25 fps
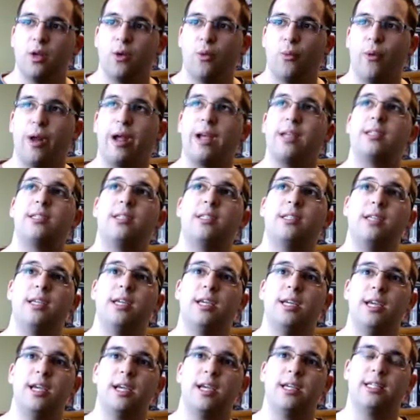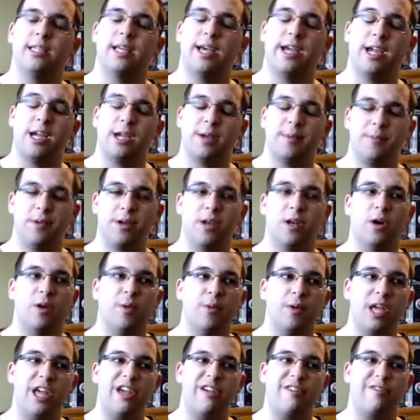I see is
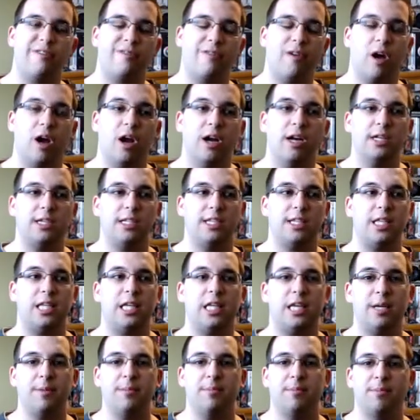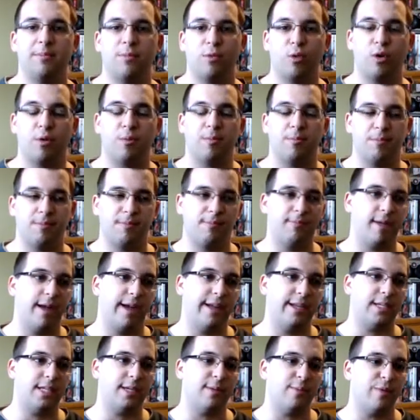if our team or my
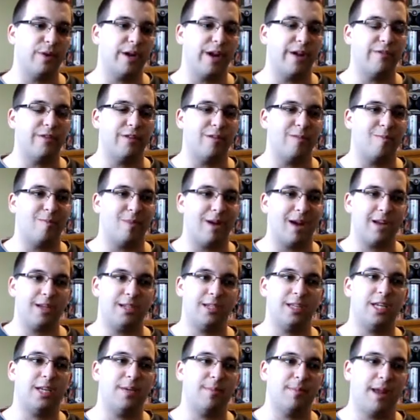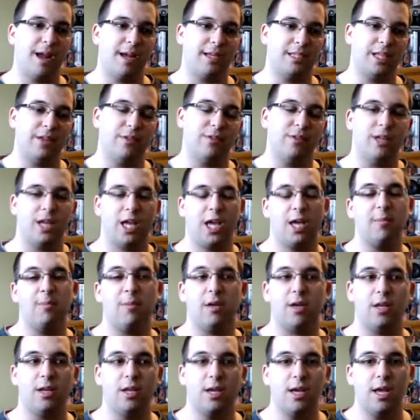team, whatever, if my team, Next Level
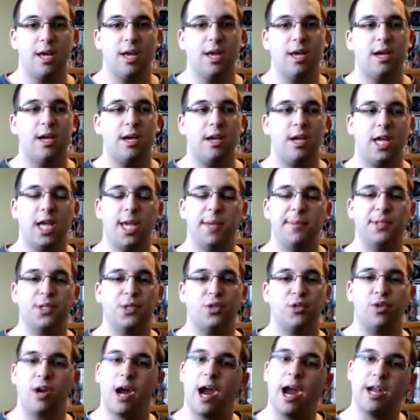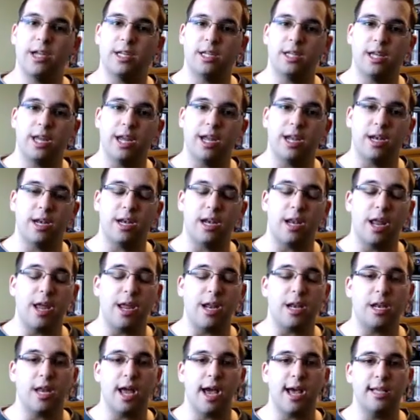Gaming, keeps grinding
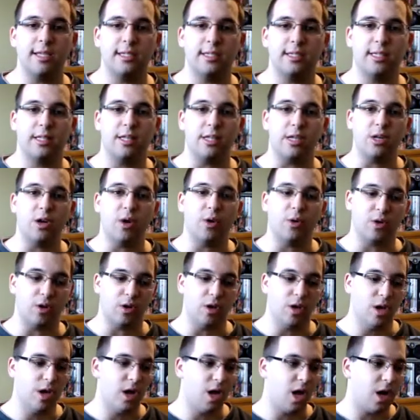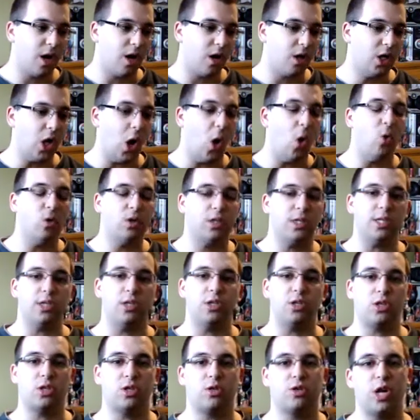and does goes into
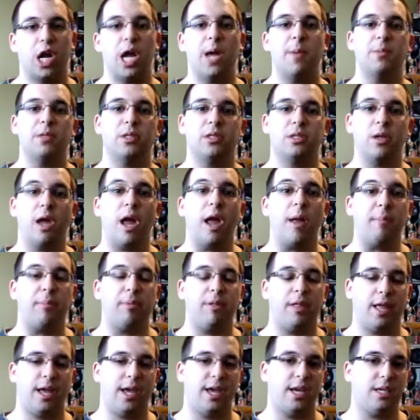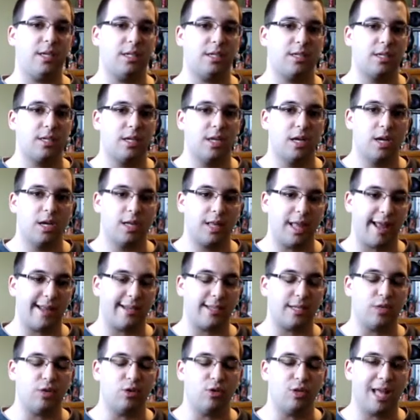scrims and plays
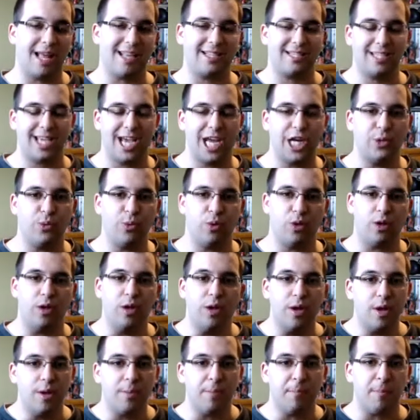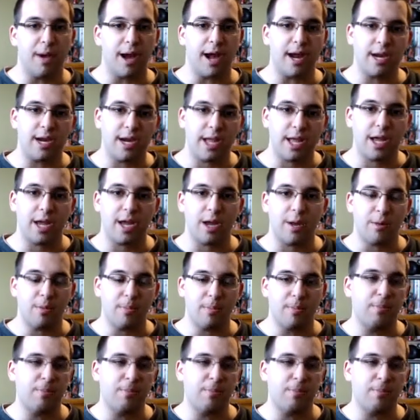do that schedule Monday,